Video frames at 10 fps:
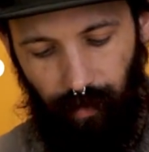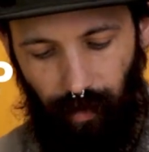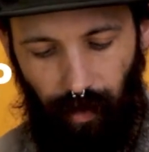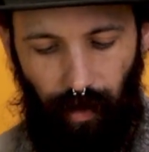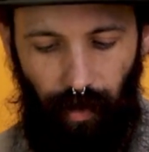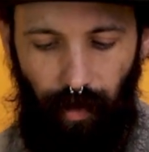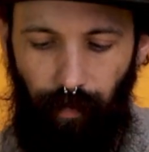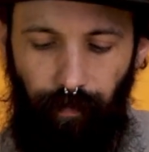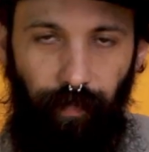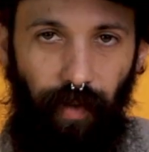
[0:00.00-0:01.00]

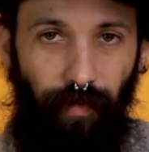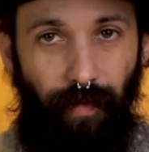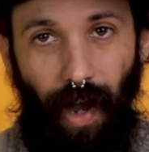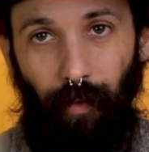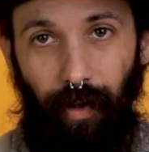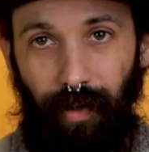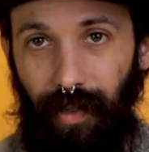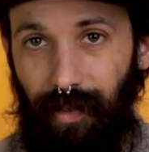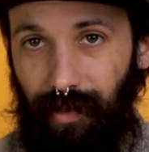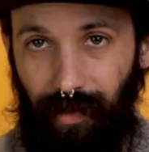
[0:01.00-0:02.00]
If you've got one of
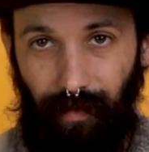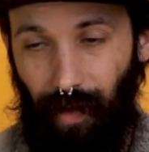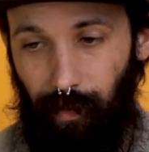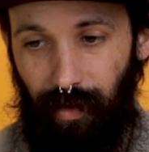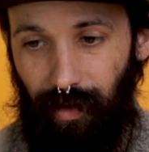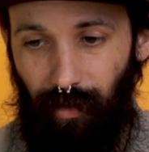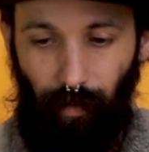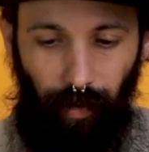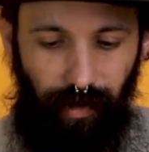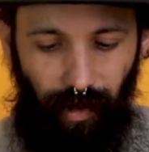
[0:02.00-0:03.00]
these, maybe you need to
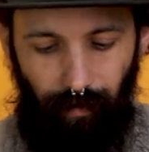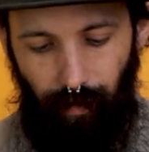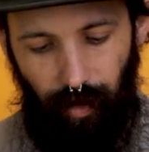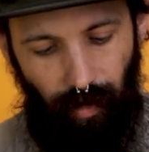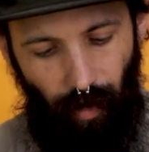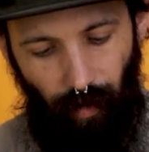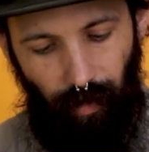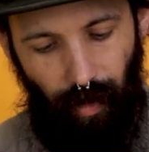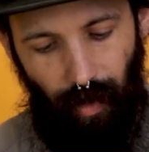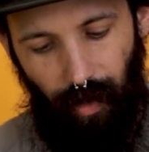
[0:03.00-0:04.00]
replace it, maybe you
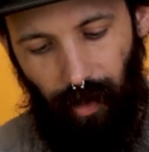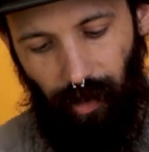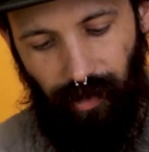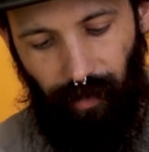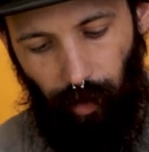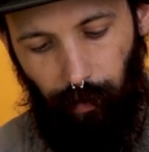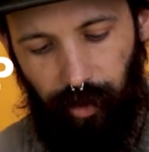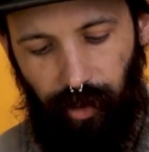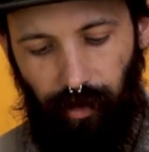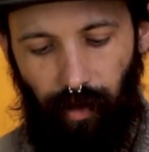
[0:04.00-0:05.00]
don't. It does have rubber
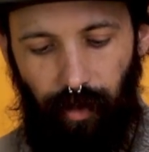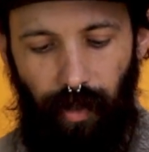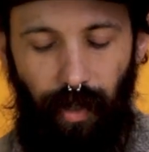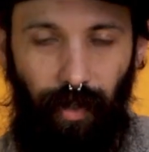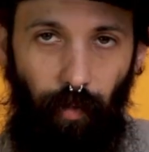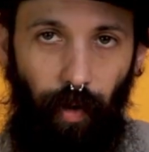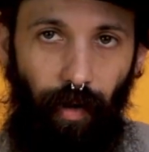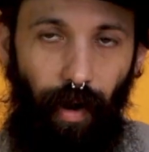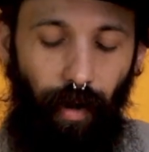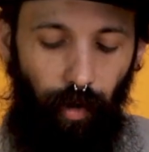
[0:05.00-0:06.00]
seal on it. It can
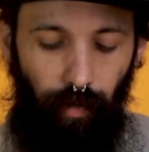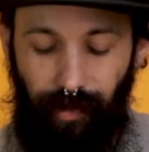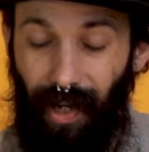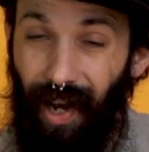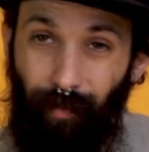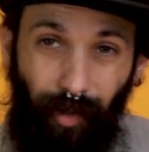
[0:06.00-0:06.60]
wear out over time.